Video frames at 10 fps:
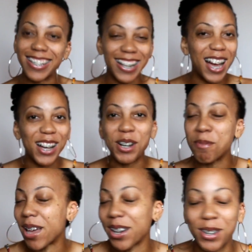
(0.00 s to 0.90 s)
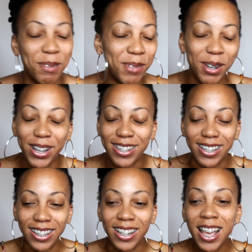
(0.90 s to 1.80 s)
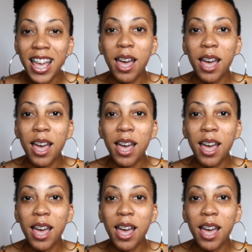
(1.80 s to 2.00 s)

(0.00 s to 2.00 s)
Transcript: did not go back home. No, I didn't.